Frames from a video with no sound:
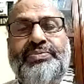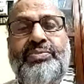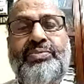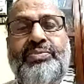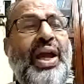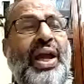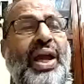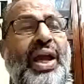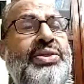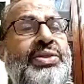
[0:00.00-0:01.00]
And it
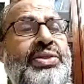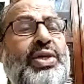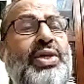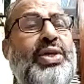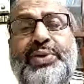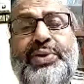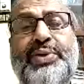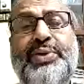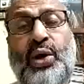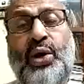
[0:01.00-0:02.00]
was after more than
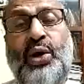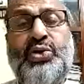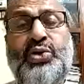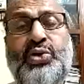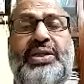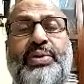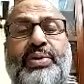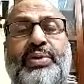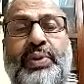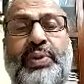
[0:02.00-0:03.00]
20 years of